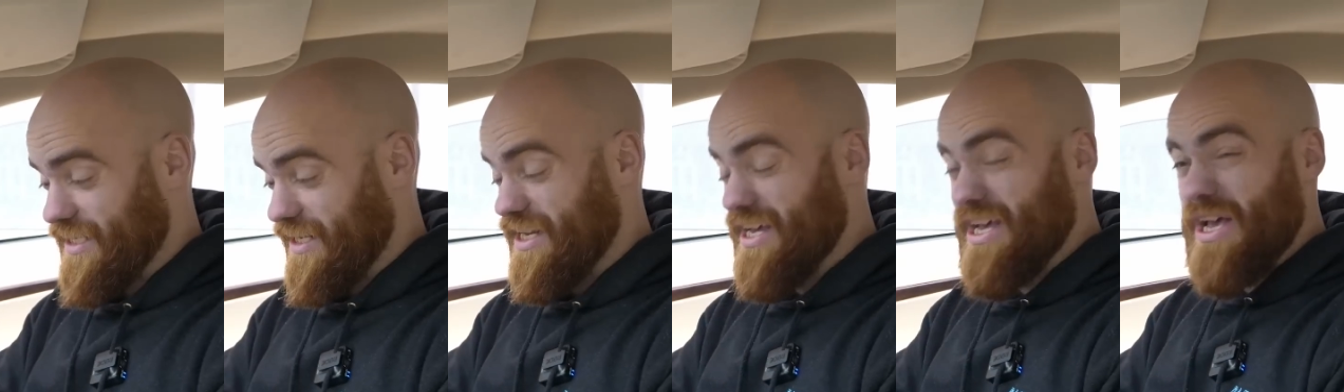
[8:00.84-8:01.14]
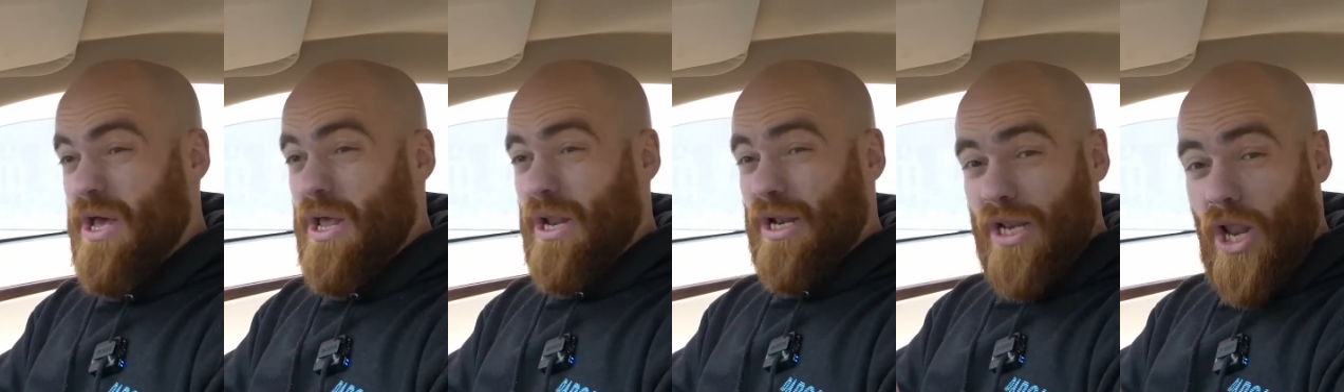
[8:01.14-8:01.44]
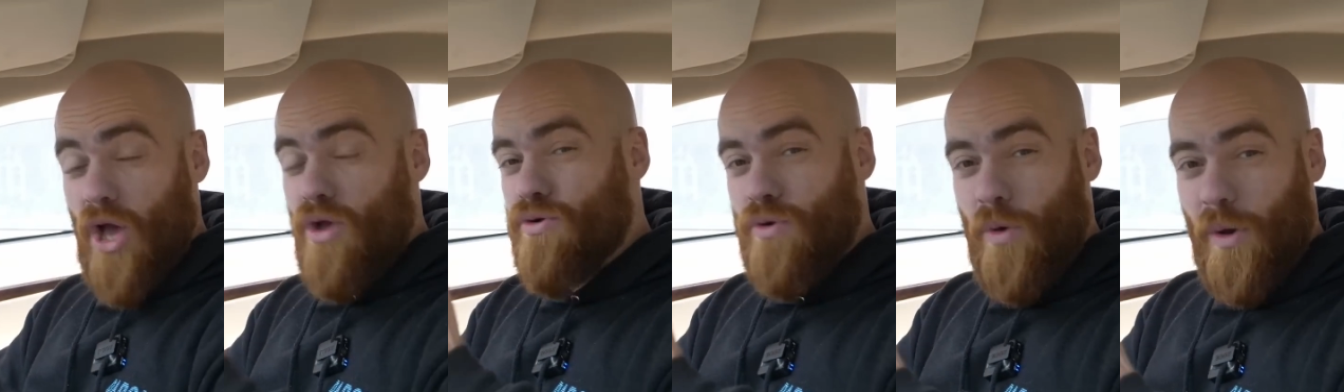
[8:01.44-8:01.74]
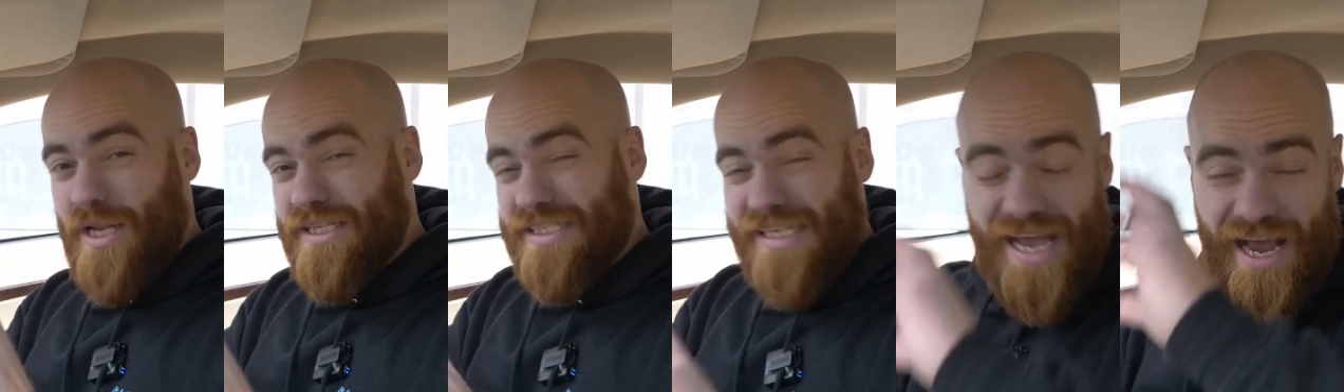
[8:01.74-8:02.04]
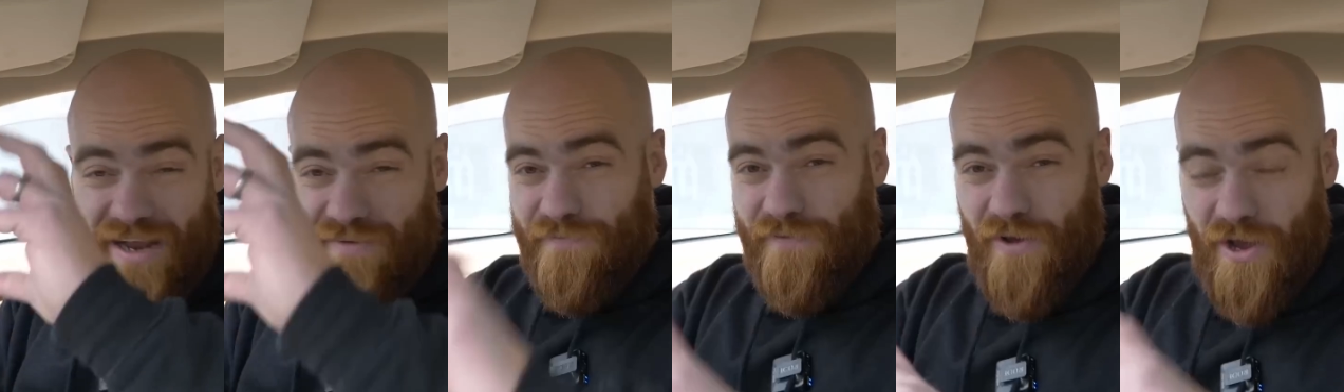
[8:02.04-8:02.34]
and low quality
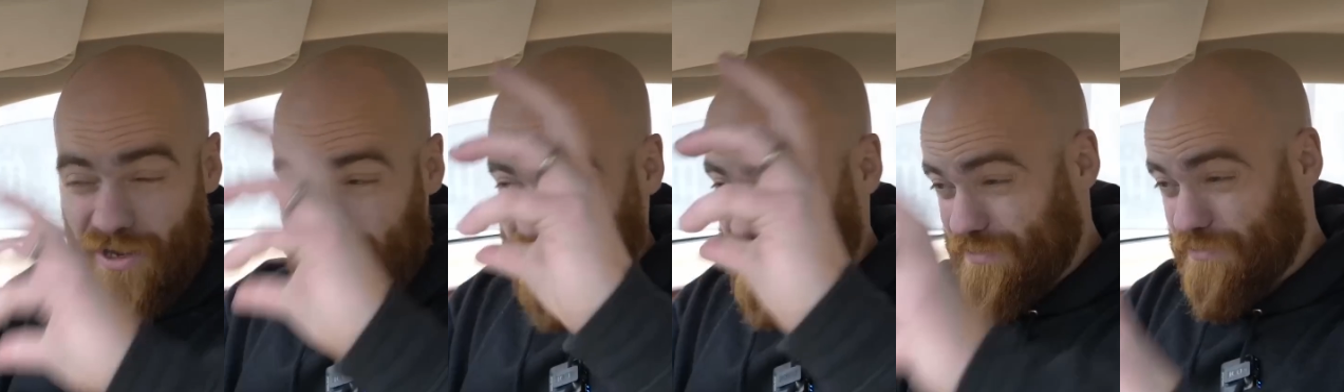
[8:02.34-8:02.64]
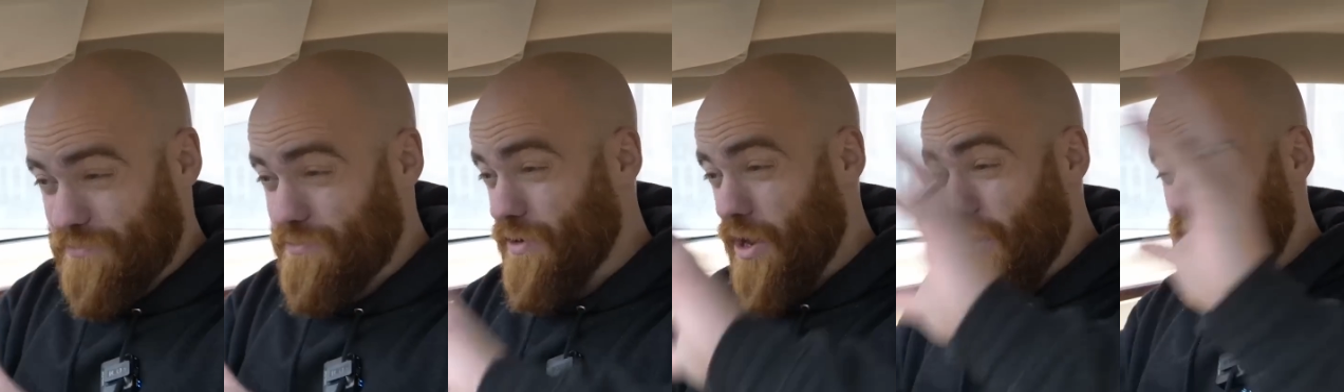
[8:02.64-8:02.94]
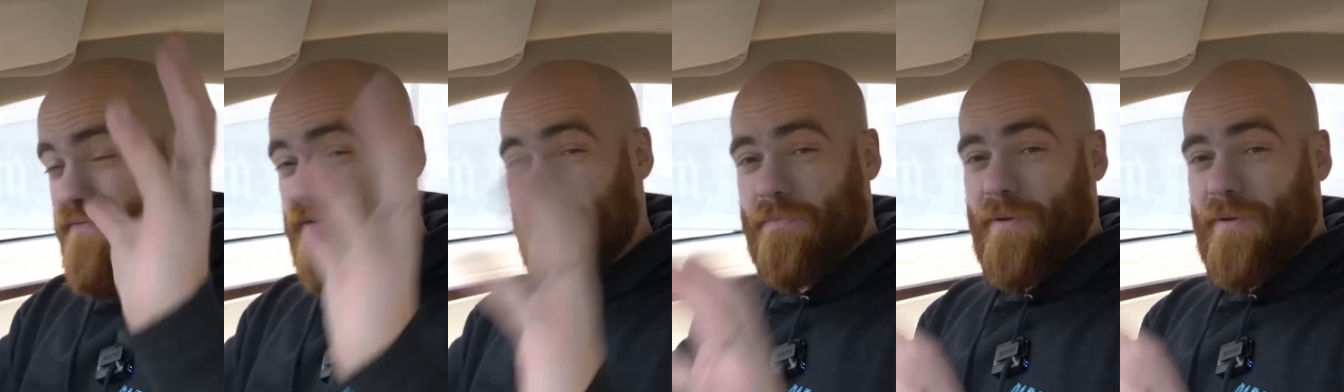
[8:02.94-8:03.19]
adverts all over the